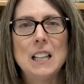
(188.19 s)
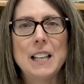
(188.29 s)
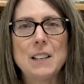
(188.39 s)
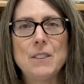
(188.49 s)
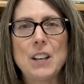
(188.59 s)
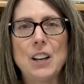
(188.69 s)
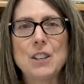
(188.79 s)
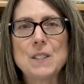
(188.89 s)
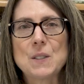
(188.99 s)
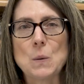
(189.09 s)
Lakeville
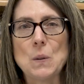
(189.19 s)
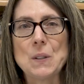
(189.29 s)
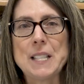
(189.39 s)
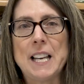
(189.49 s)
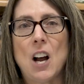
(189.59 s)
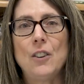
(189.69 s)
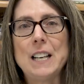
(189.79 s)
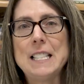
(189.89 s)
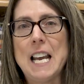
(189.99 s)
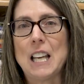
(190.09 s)
Area Schools had
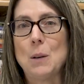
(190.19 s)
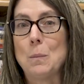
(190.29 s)
already taken